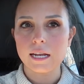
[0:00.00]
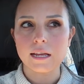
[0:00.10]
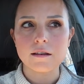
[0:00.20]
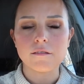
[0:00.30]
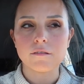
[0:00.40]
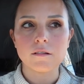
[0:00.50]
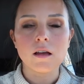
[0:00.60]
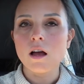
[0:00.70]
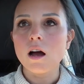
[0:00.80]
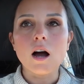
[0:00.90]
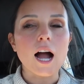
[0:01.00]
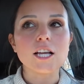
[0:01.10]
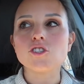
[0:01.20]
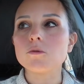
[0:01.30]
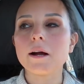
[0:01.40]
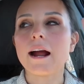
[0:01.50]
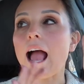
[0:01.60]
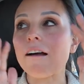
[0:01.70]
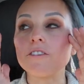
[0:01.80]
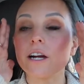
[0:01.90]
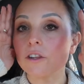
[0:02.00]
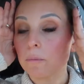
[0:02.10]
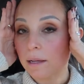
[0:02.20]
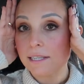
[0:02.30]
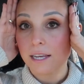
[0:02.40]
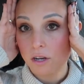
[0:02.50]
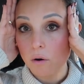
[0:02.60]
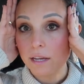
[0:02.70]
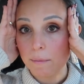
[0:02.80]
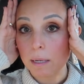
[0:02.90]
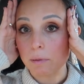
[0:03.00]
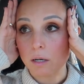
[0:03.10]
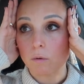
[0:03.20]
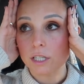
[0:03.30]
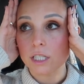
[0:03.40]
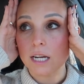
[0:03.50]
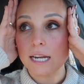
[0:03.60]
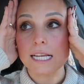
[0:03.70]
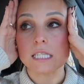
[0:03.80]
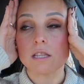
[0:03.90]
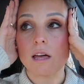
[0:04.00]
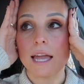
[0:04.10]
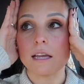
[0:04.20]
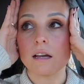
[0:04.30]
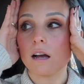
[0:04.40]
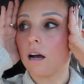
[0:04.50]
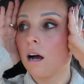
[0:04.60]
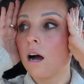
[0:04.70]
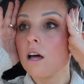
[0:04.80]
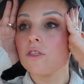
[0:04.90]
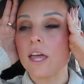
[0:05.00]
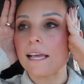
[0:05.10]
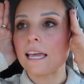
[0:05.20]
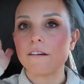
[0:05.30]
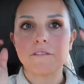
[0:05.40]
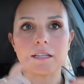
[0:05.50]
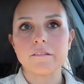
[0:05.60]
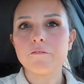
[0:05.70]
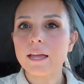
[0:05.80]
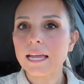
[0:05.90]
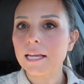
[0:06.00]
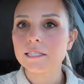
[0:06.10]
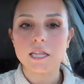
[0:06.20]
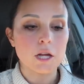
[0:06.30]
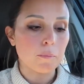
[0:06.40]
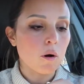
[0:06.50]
And I swear every other place I go to get my blood work done, it's like they can't find the veins. They're